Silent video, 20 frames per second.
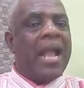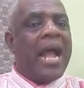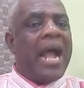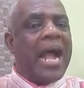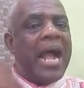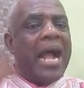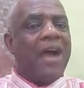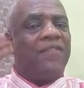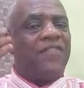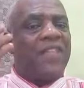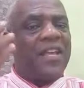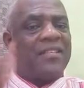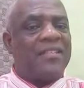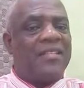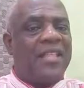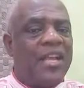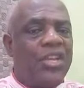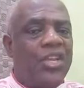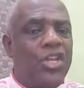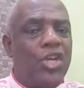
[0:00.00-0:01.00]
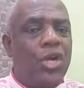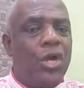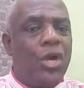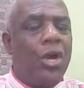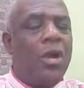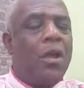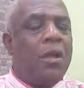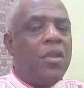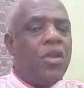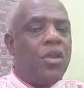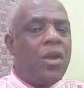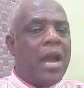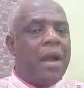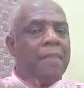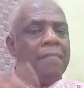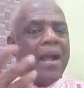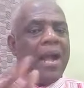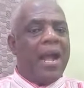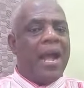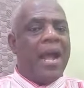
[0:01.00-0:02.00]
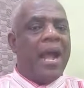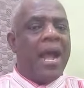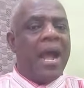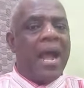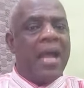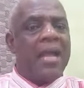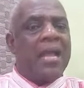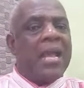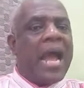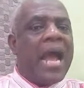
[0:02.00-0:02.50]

I have tested you. You are mine.